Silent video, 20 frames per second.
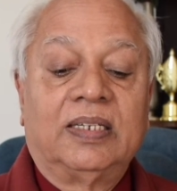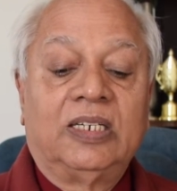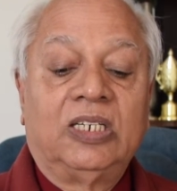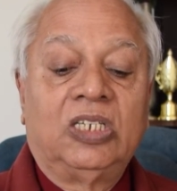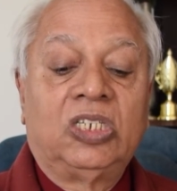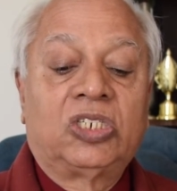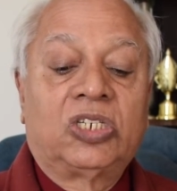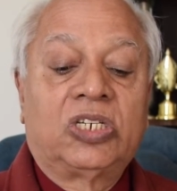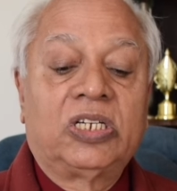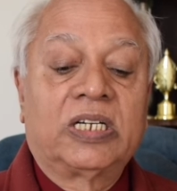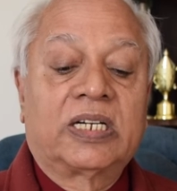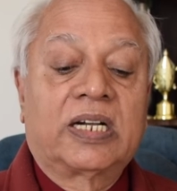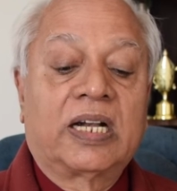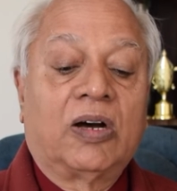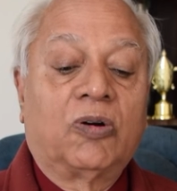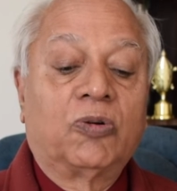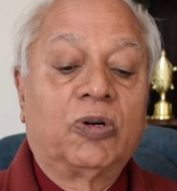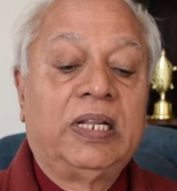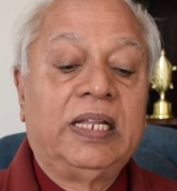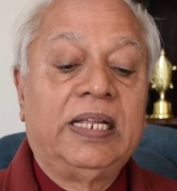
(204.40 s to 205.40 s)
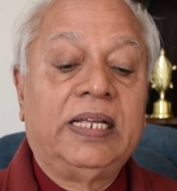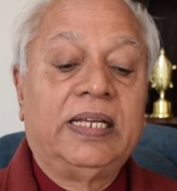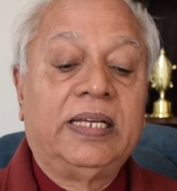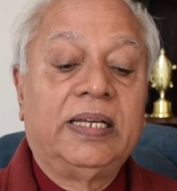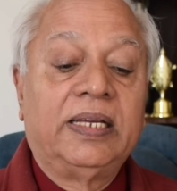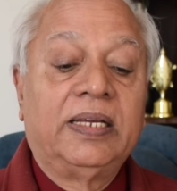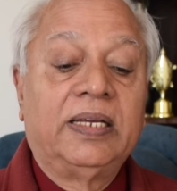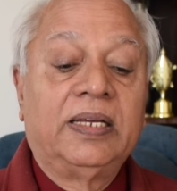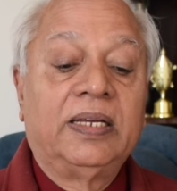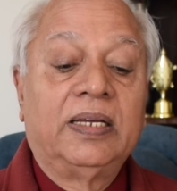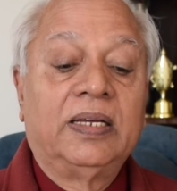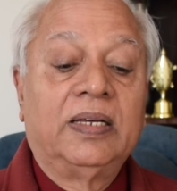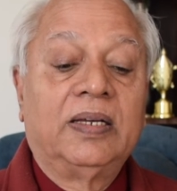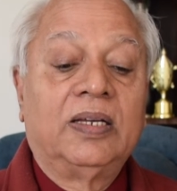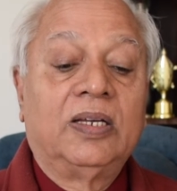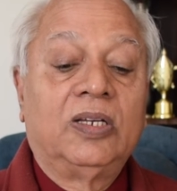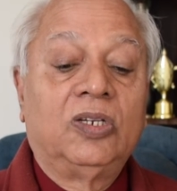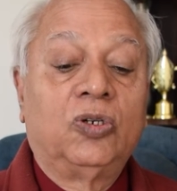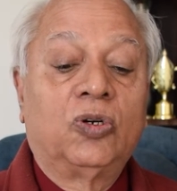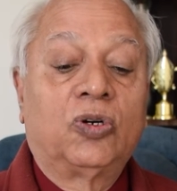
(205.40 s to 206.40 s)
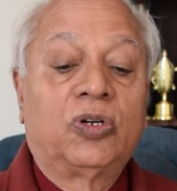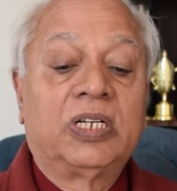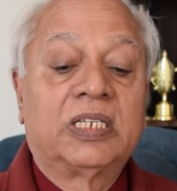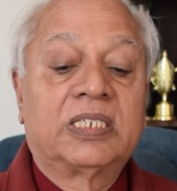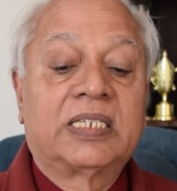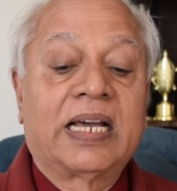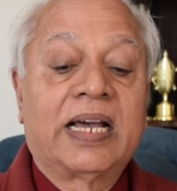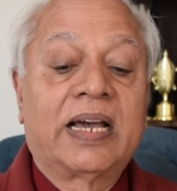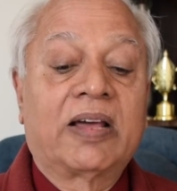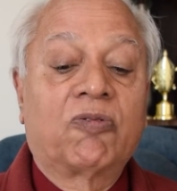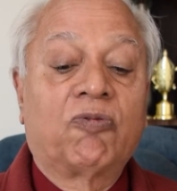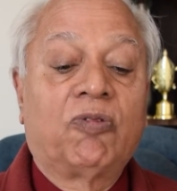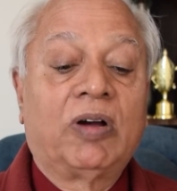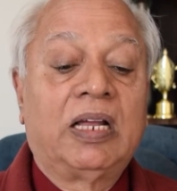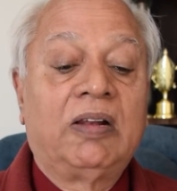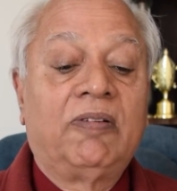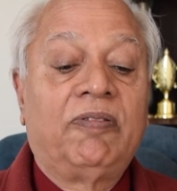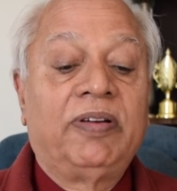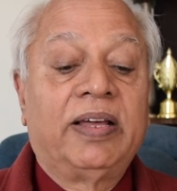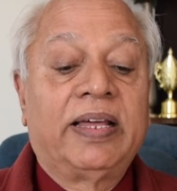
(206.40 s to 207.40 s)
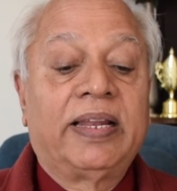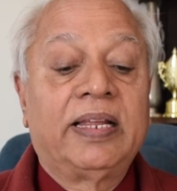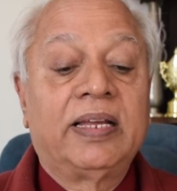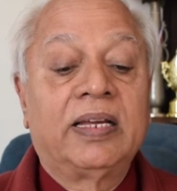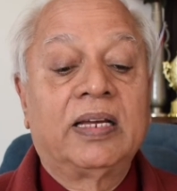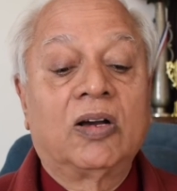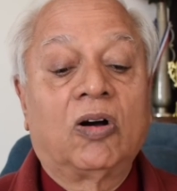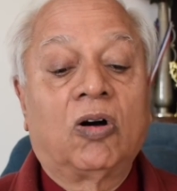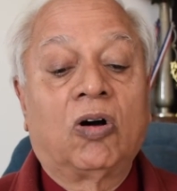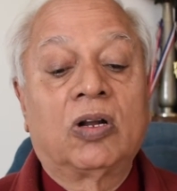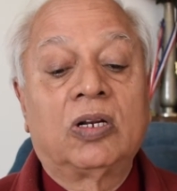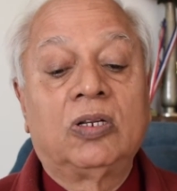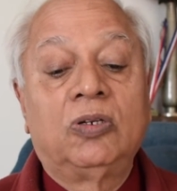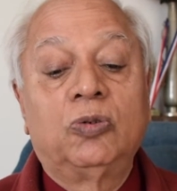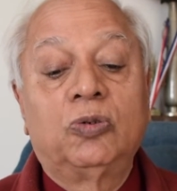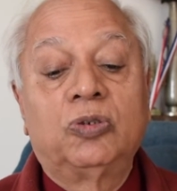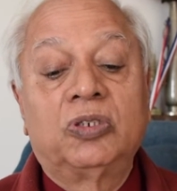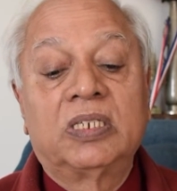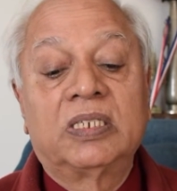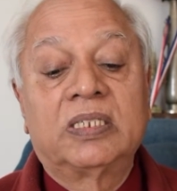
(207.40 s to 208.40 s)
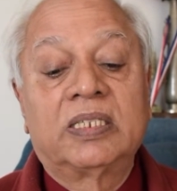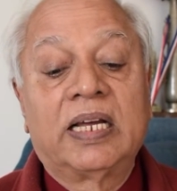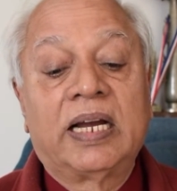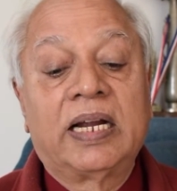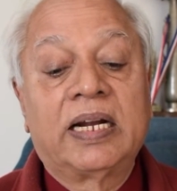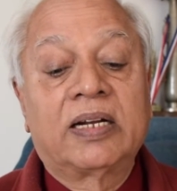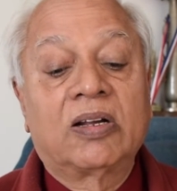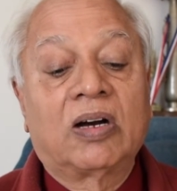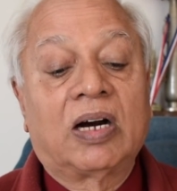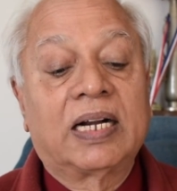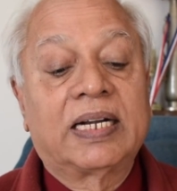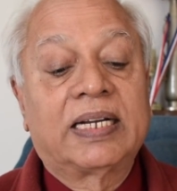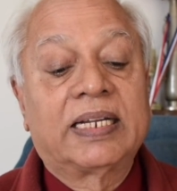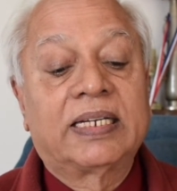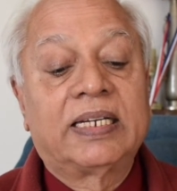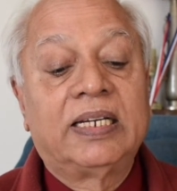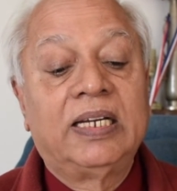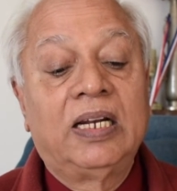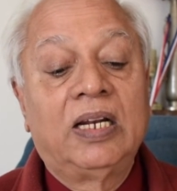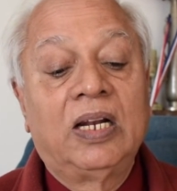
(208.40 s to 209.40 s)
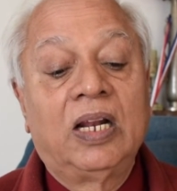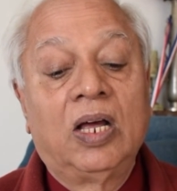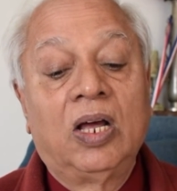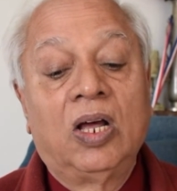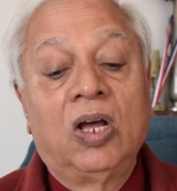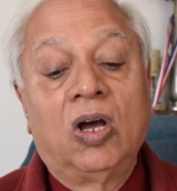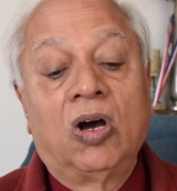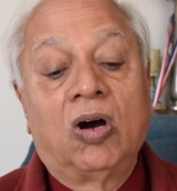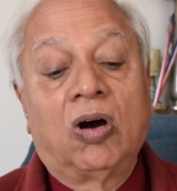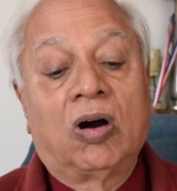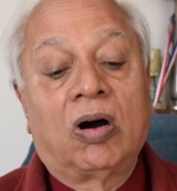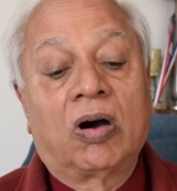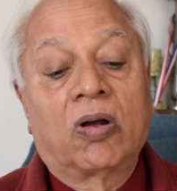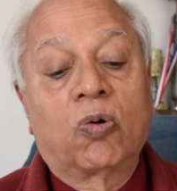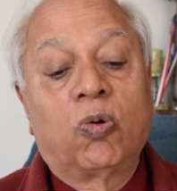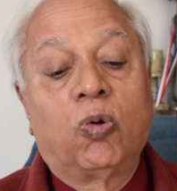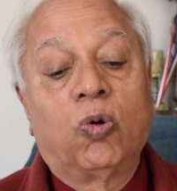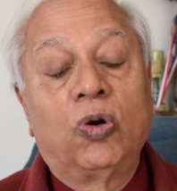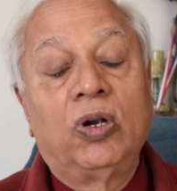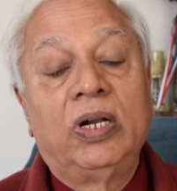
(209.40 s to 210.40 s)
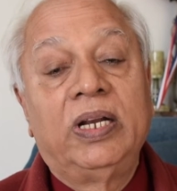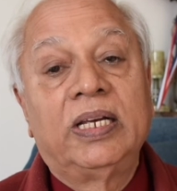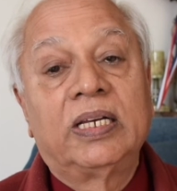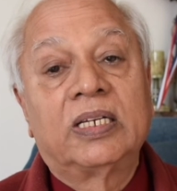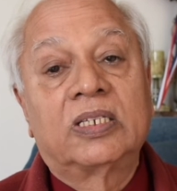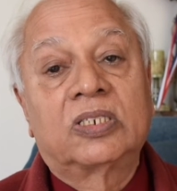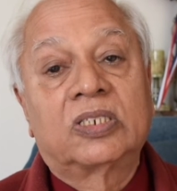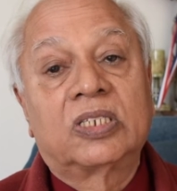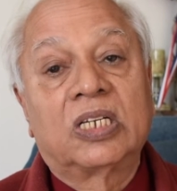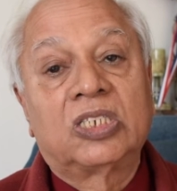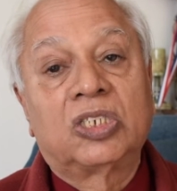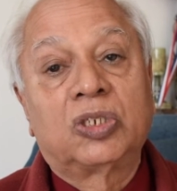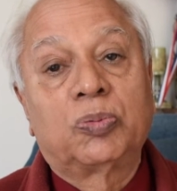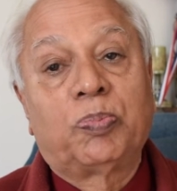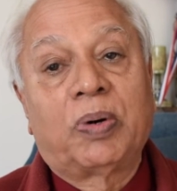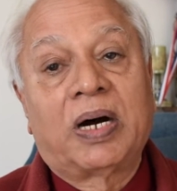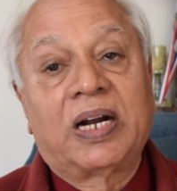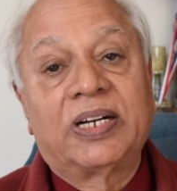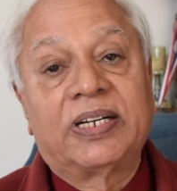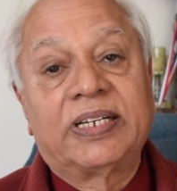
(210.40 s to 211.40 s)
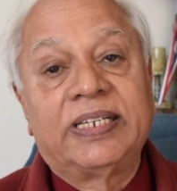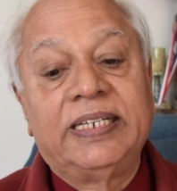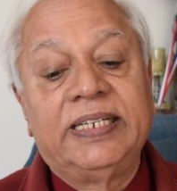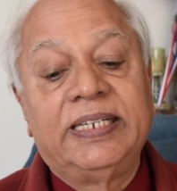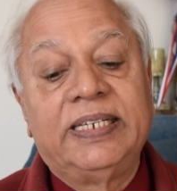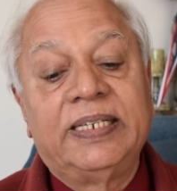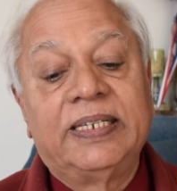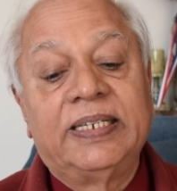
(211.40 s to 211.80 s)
State loudly your desire while wearing or using that article or holding such party.